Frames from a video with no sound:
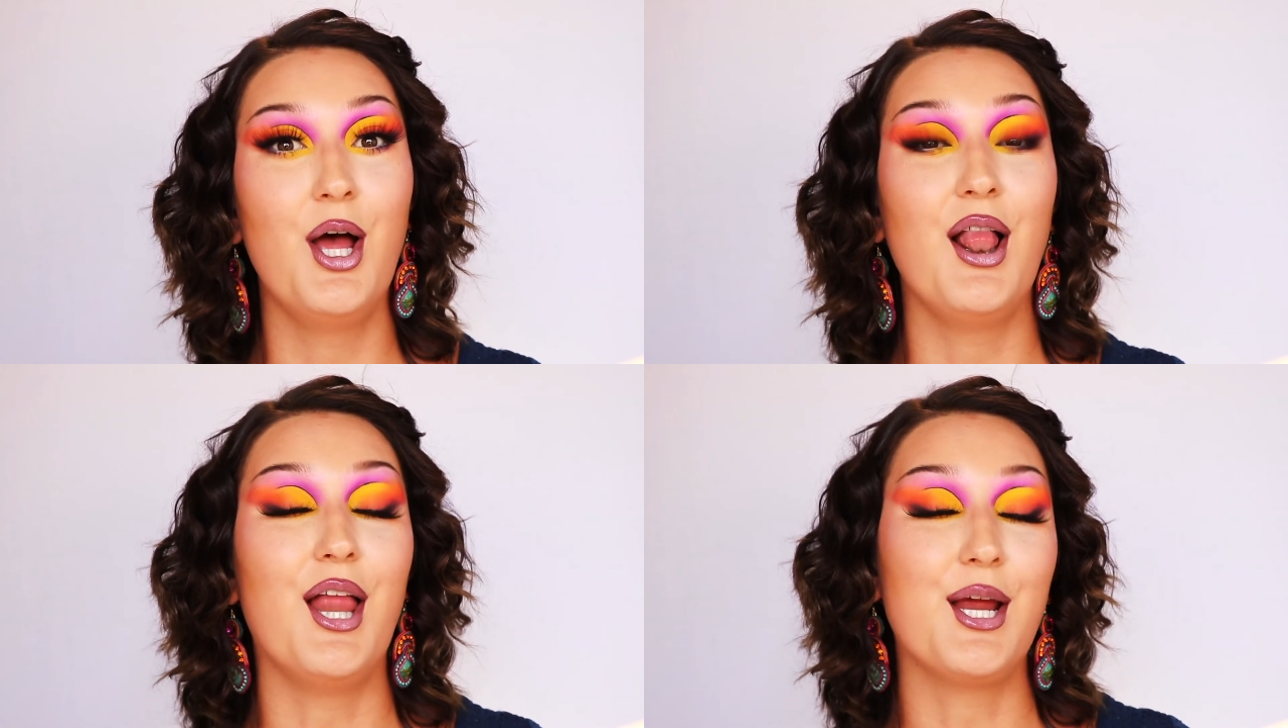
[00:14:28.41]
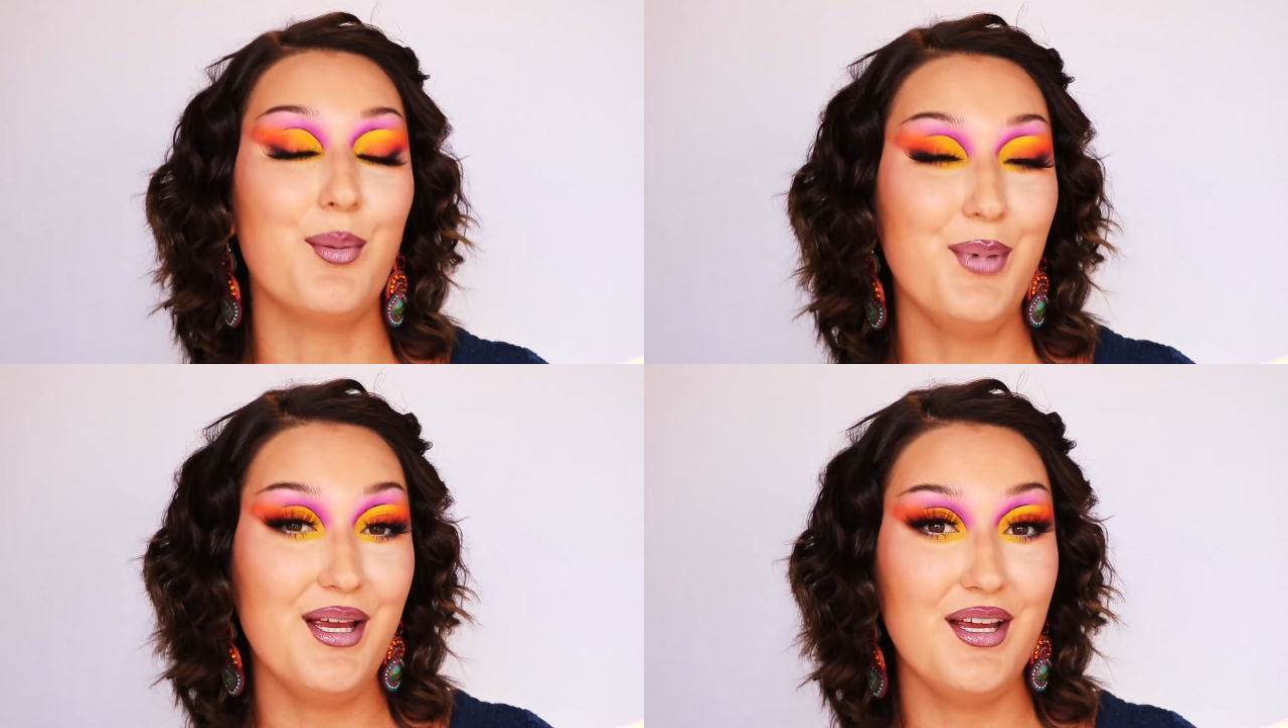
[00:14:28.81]
like
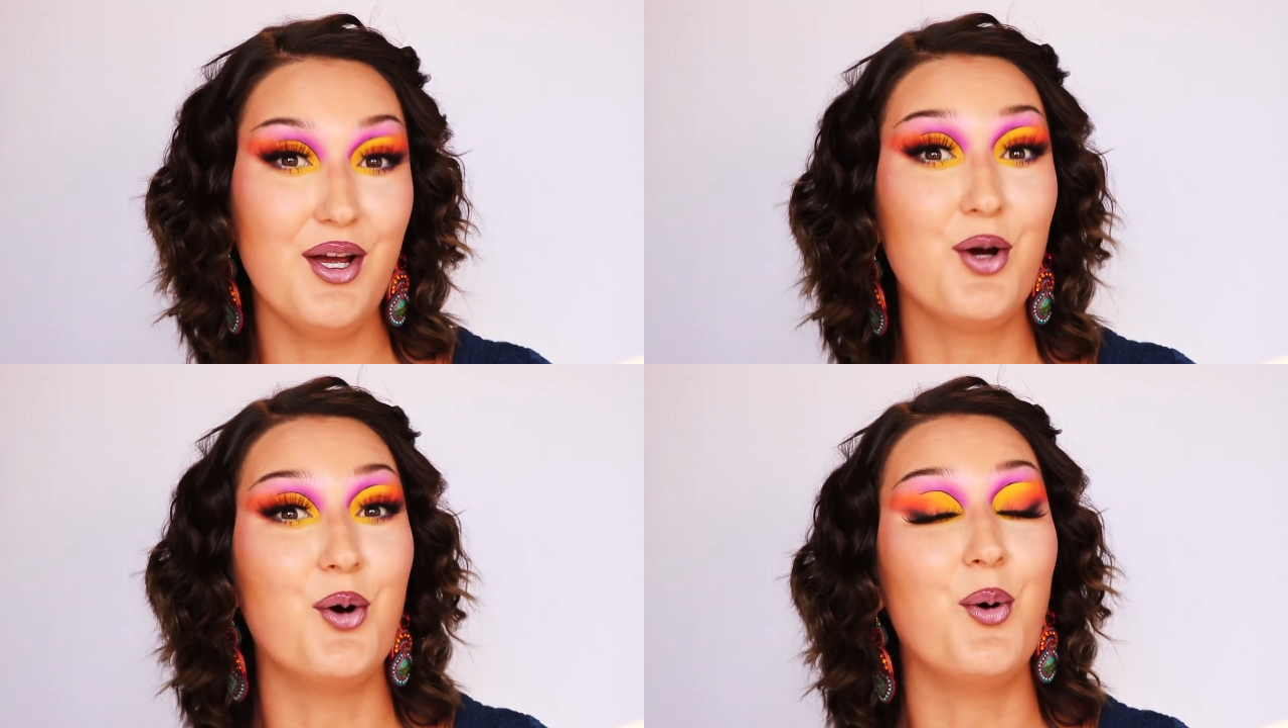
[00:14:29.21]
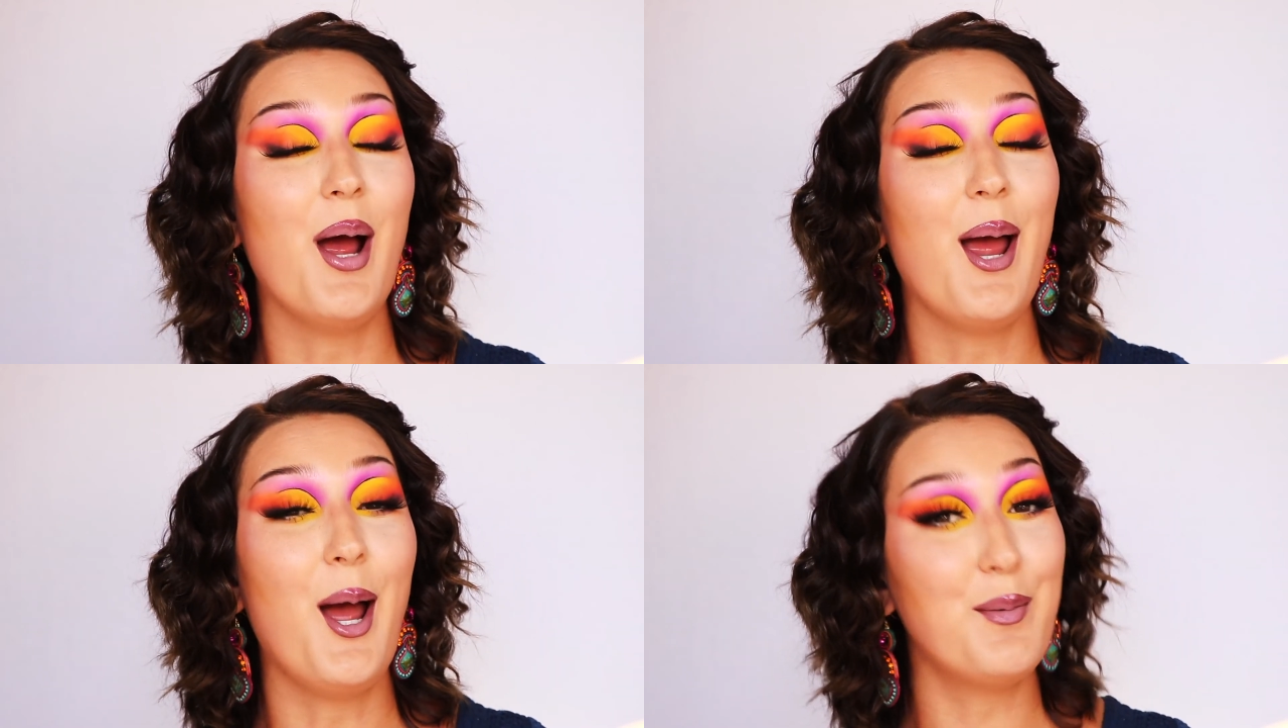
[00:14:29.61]
me who
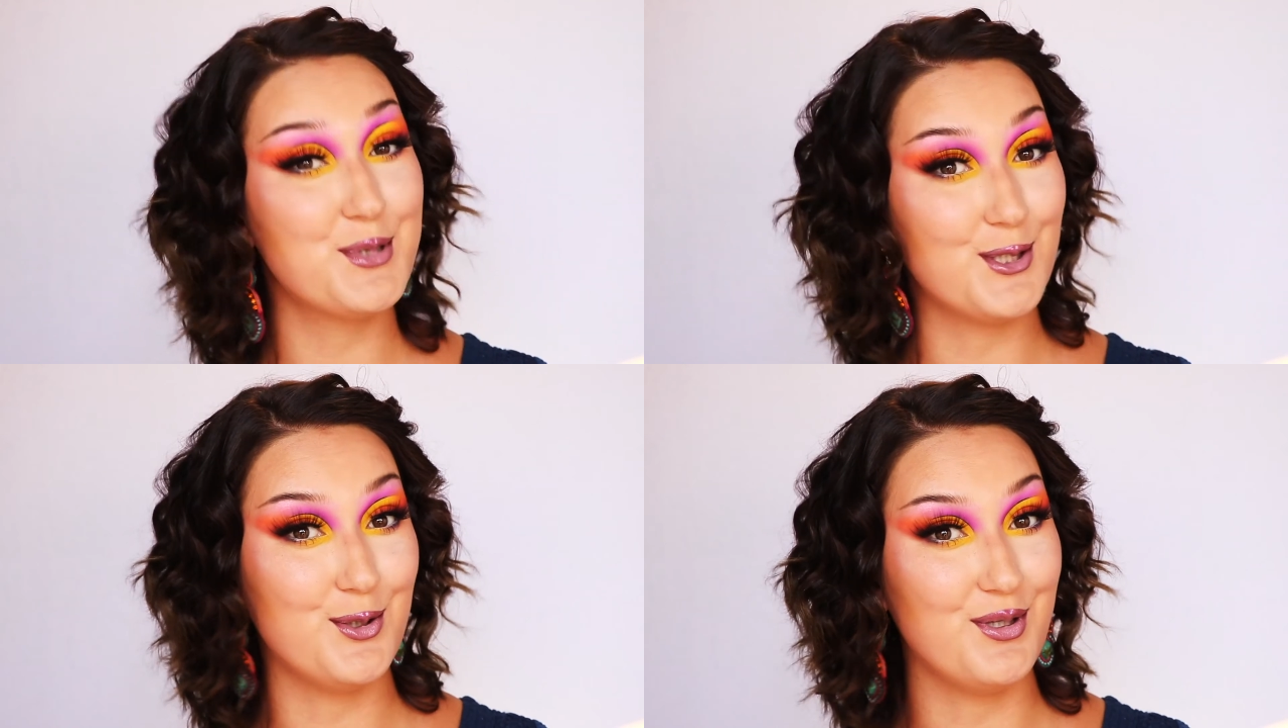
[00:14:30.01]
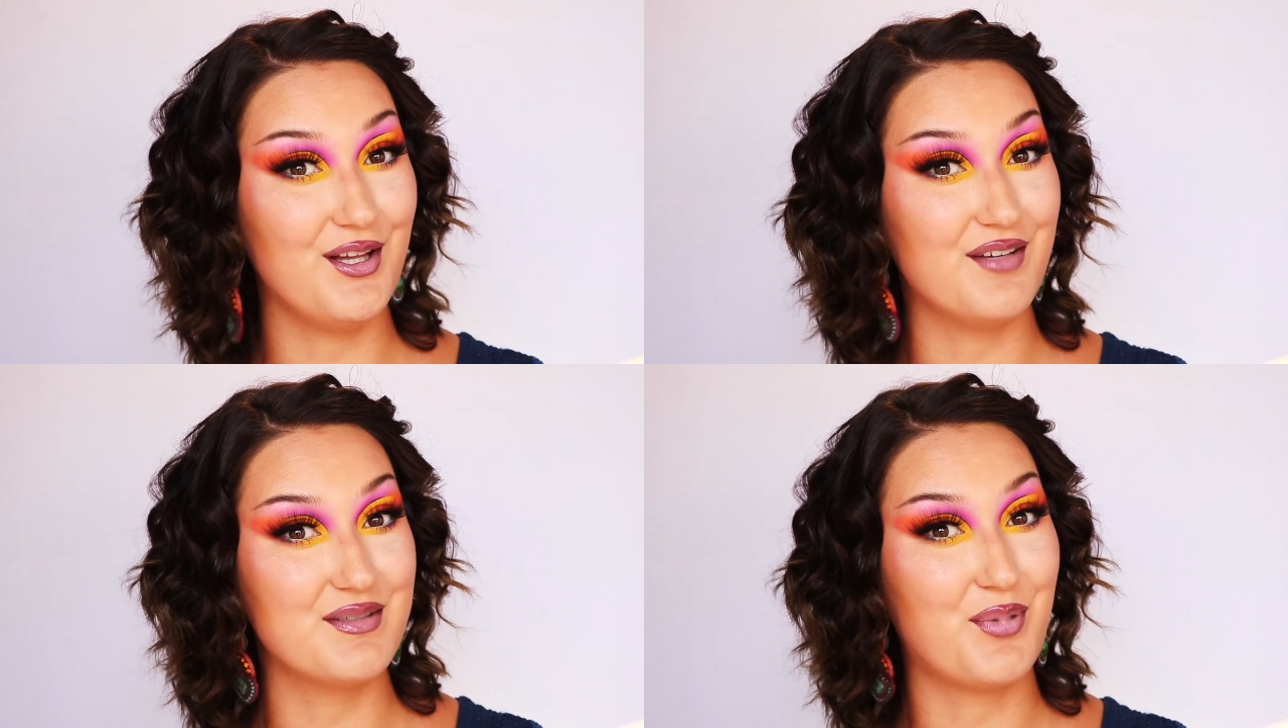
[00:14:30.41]
absolutely
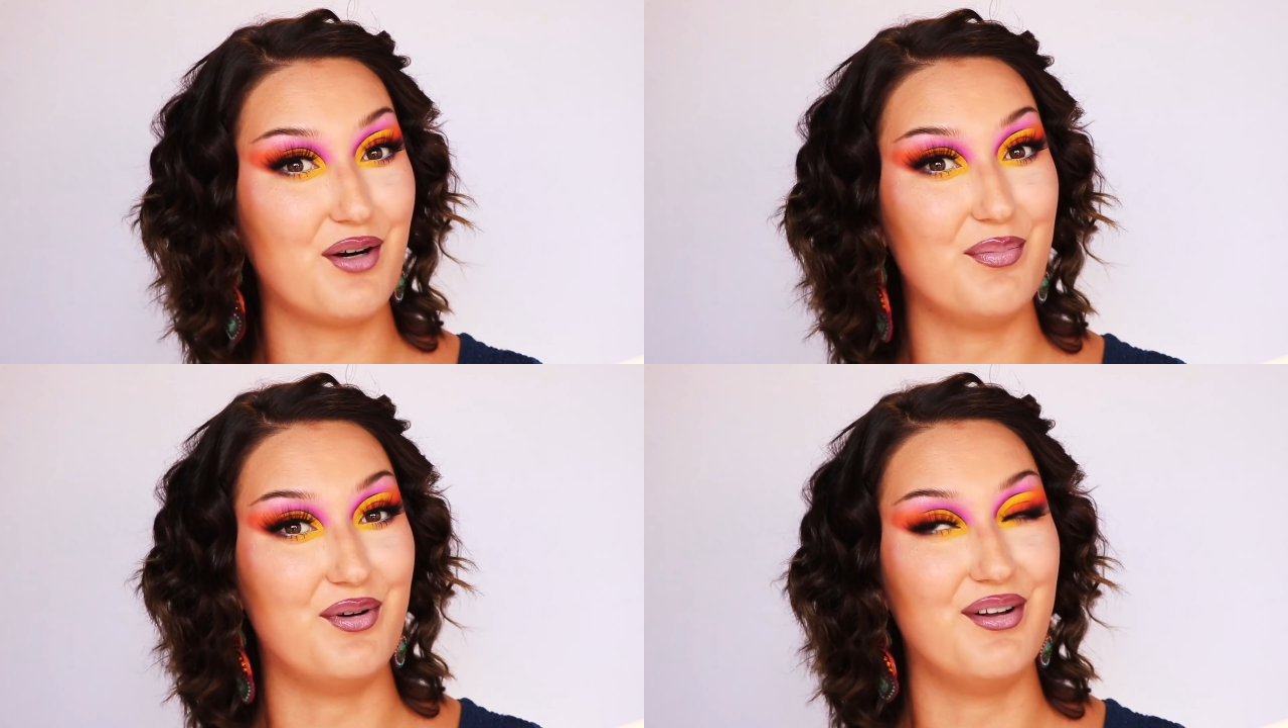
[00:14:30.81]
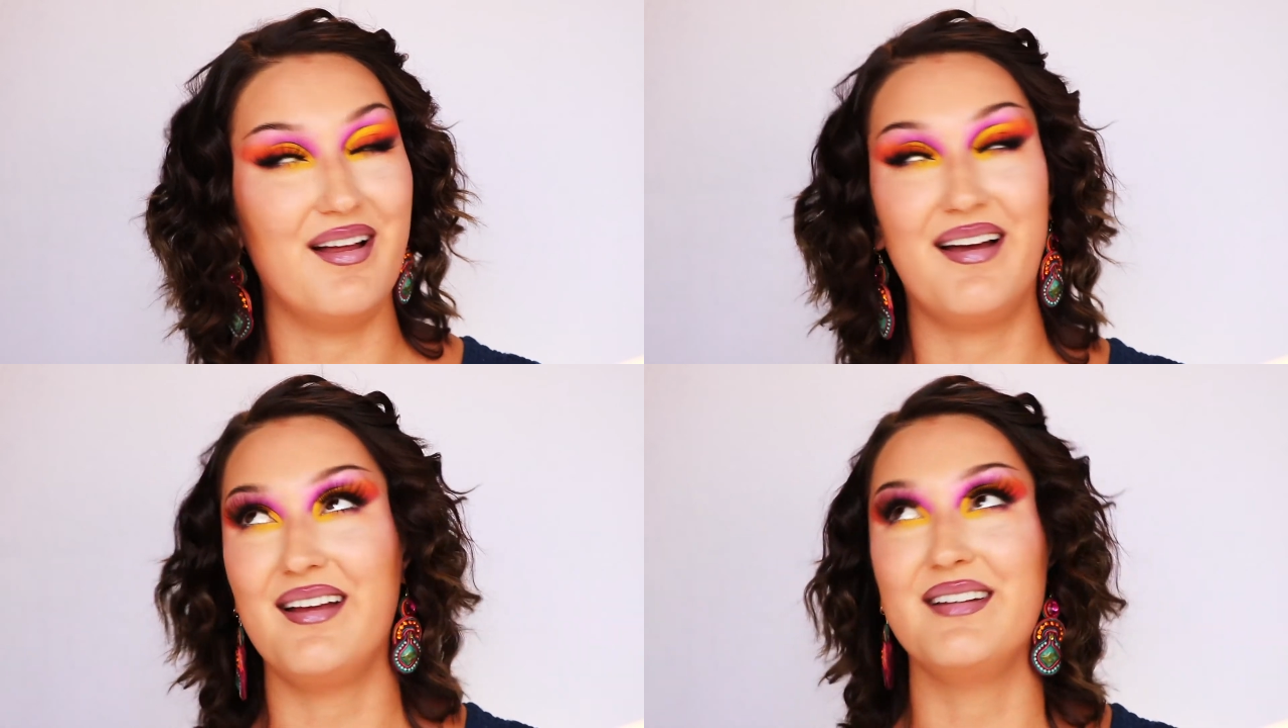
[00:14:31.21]
loves purple,
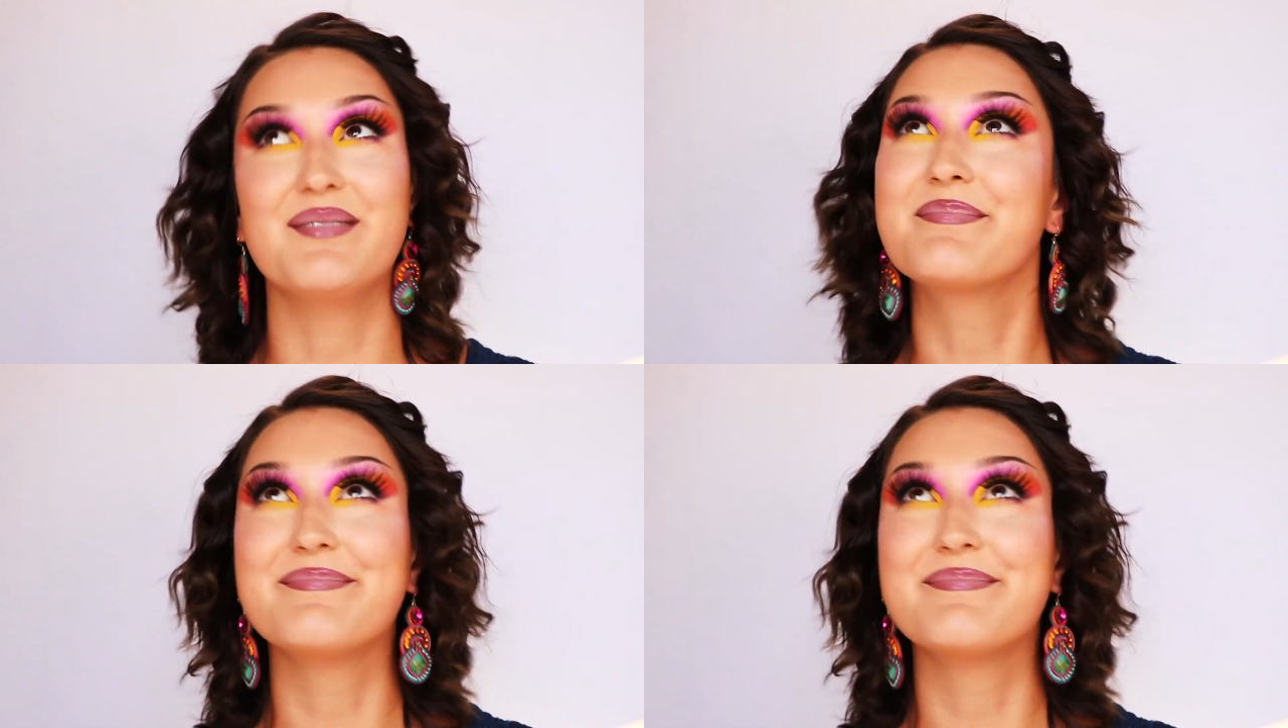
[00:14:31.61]
I